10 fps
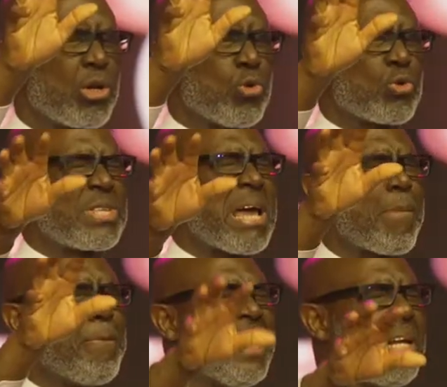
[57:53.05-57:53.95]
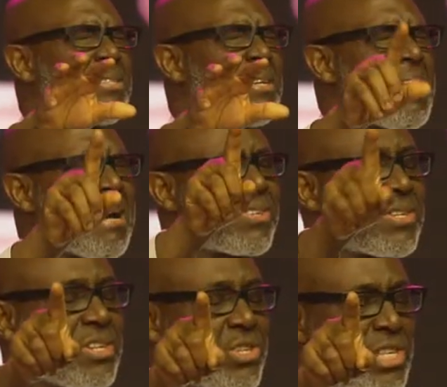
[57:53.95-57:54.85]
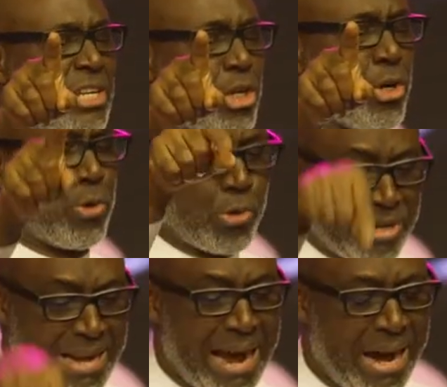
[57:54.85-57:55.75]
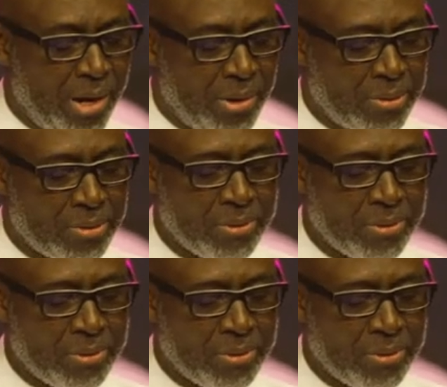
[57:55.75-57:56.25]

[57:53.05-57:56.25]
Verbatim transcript: use their ability. They are assisting you now.